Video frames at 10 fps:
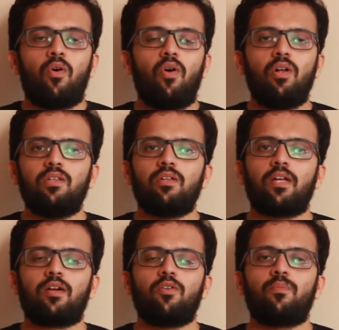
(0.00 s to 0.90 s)
All the
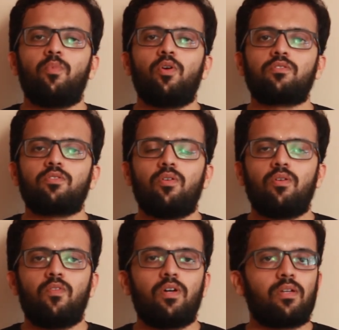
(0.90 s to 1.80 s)
record books
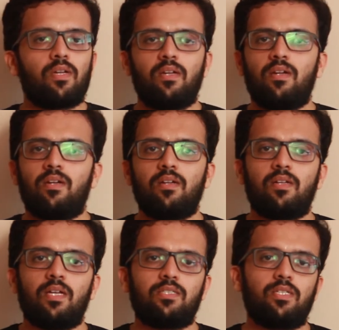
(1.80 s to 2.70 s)
were rewritten
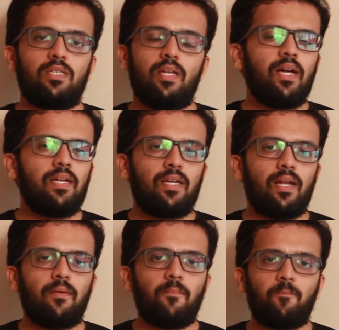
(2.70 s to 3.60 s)
yesterday night,
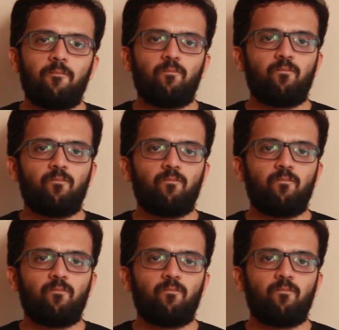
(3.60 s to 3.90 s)
and